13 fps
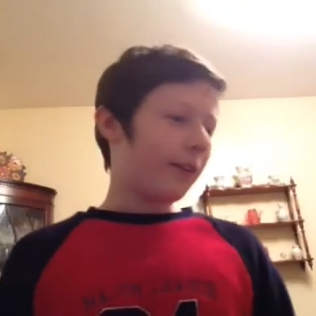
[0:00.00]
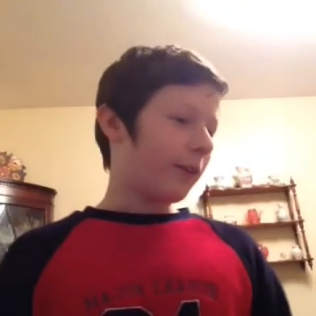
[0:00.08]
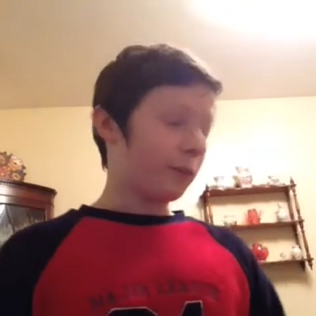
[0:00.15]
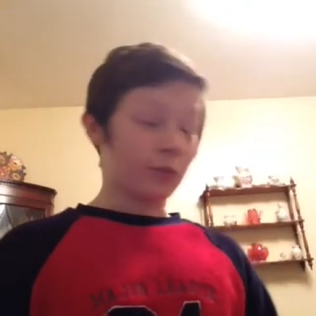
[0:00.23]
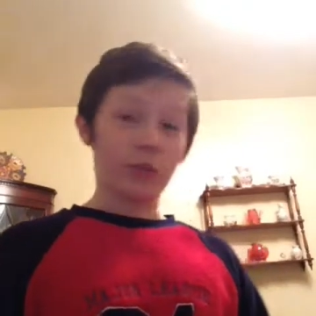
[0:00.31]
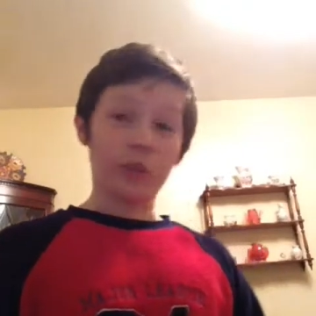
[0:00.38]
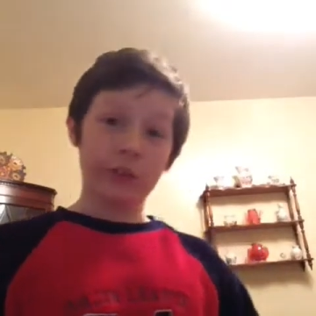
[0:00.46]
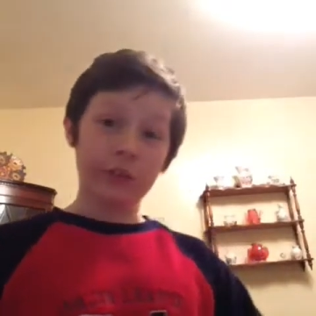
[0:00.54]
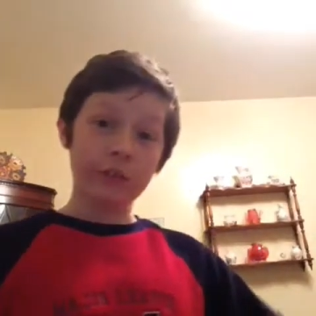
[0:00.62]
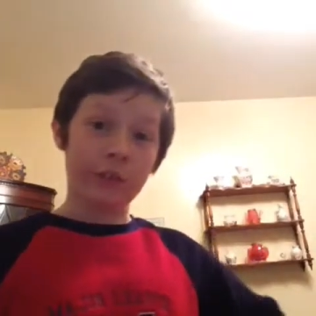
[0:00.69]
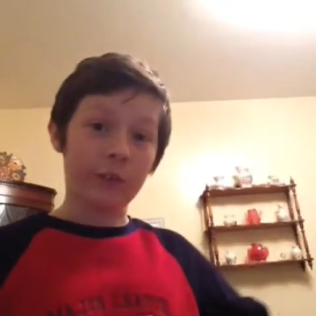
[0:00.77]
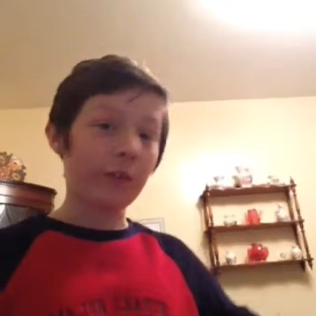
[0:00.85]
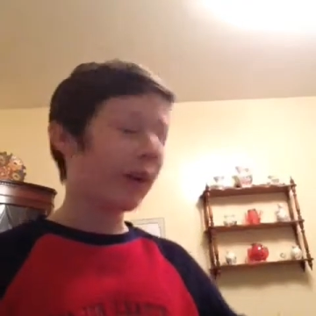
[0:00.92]
Almost two years
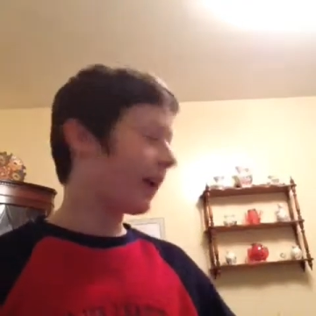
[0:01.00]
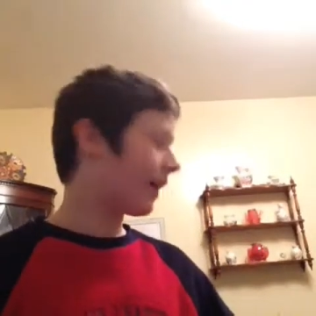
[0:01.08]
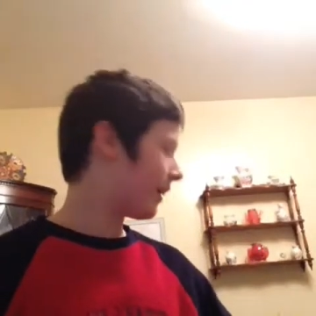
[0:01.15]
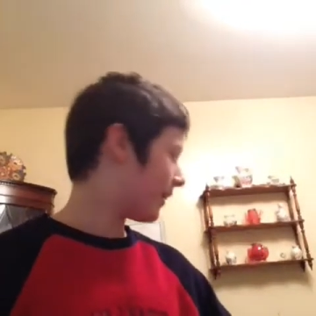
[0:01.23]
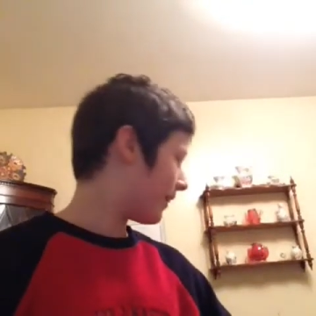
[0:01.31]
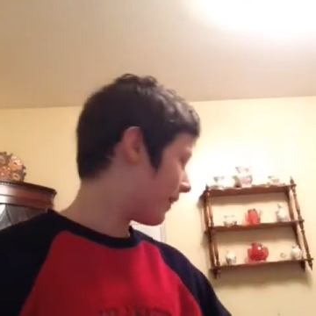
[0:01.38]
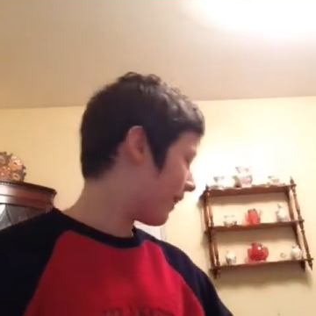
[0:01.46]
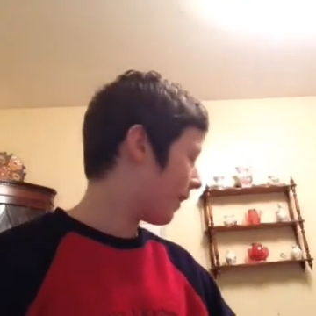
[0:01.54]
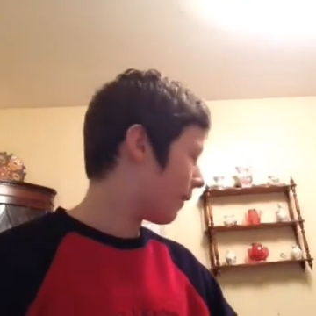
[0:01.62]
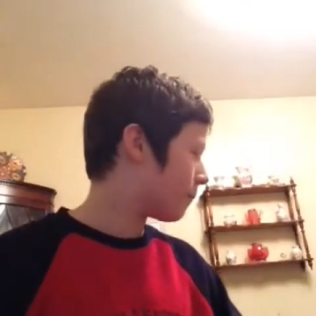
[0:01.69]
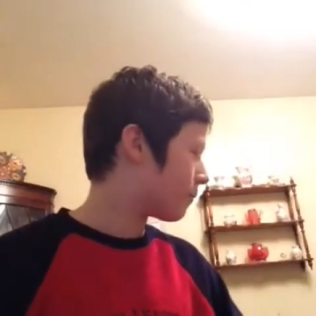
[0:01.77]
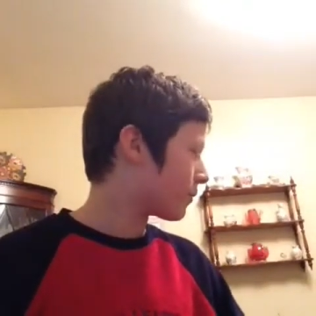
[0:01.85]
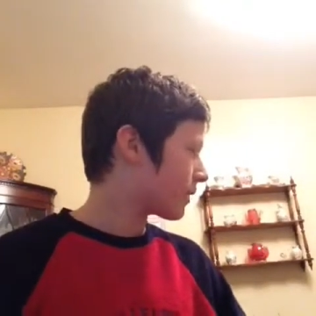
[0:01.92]
ago.
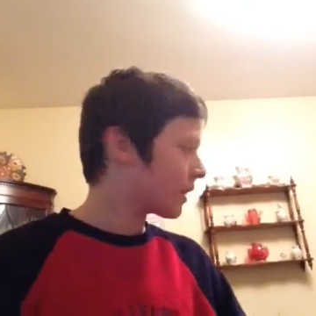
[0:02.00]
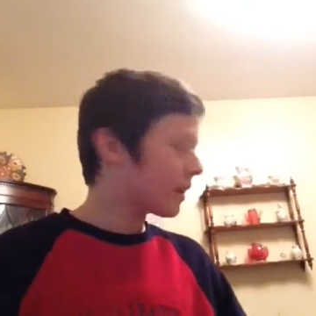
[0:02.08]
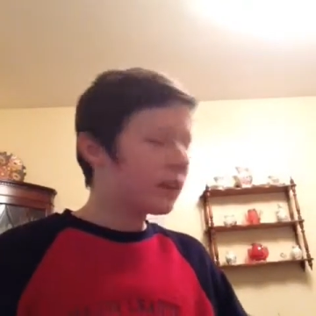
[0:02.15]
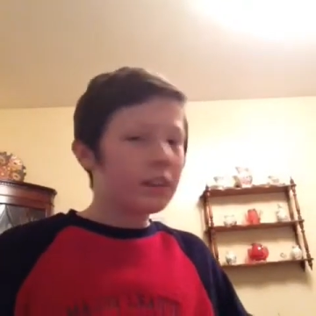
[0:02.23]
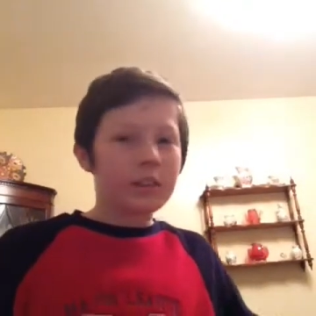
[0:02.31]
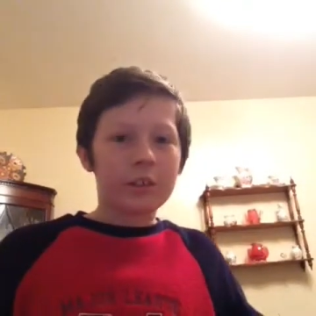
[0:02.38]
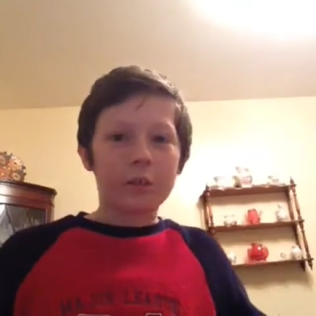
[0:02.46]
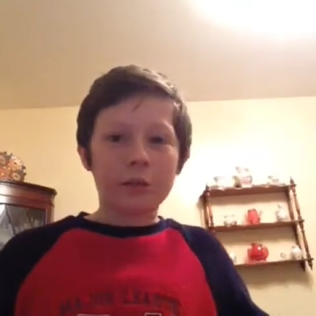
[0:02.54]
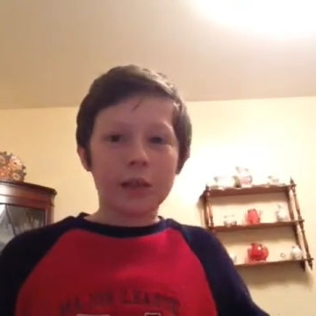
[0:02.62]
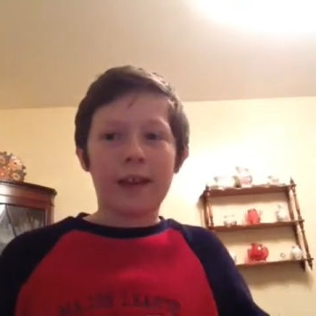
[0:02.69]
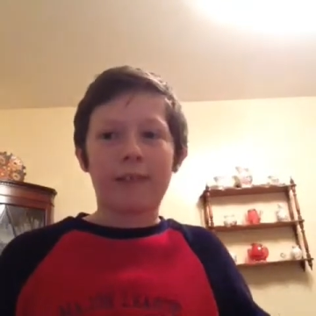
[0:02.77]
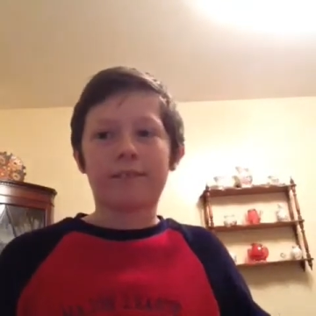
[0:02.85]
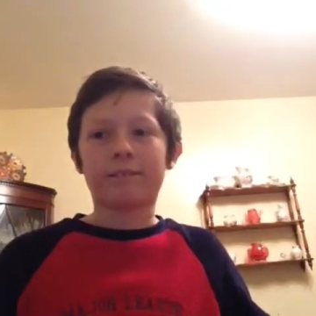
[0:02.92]
Um, so
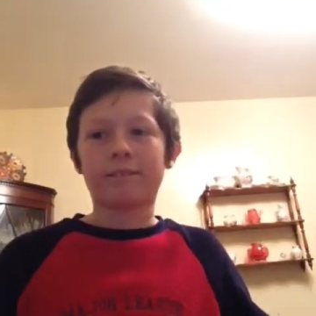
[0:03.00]
yeah.